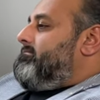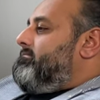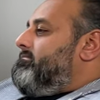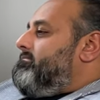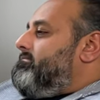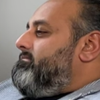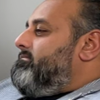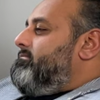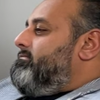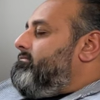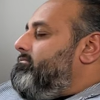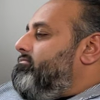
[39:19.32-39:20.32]

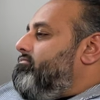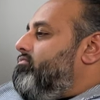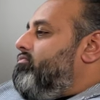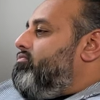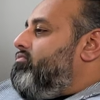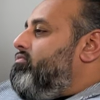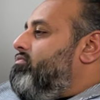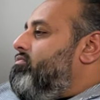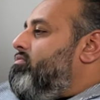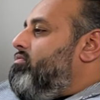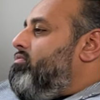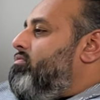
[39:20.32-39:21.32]

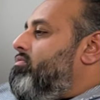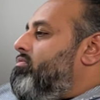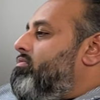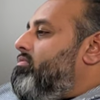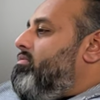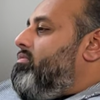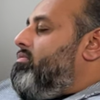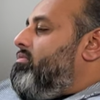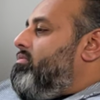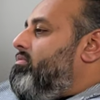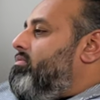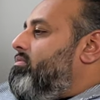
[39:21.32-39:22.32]

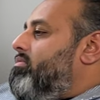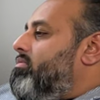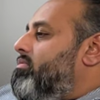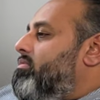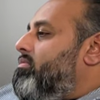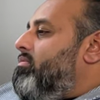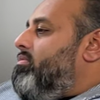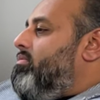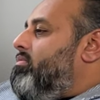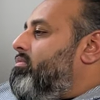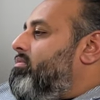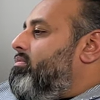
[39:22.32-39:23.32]

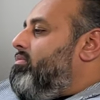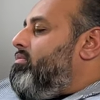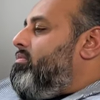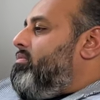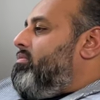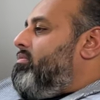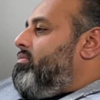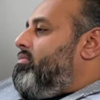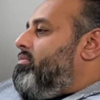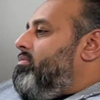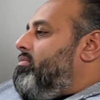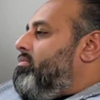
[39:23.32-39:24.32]

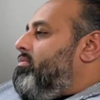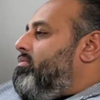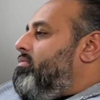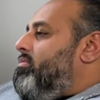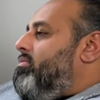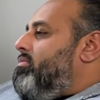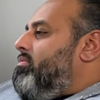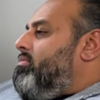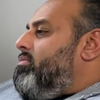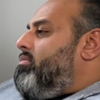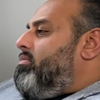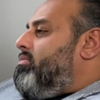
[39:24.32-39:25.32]

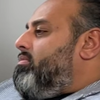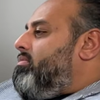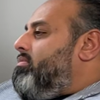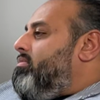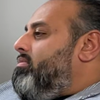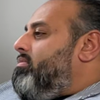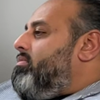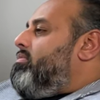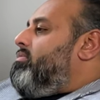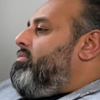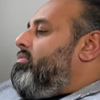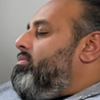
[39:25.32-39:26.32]

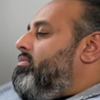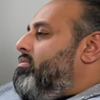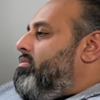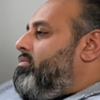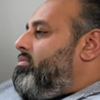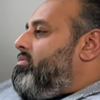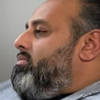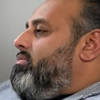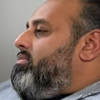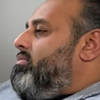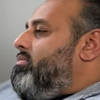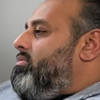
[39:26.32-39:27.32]
This person isn't speaking.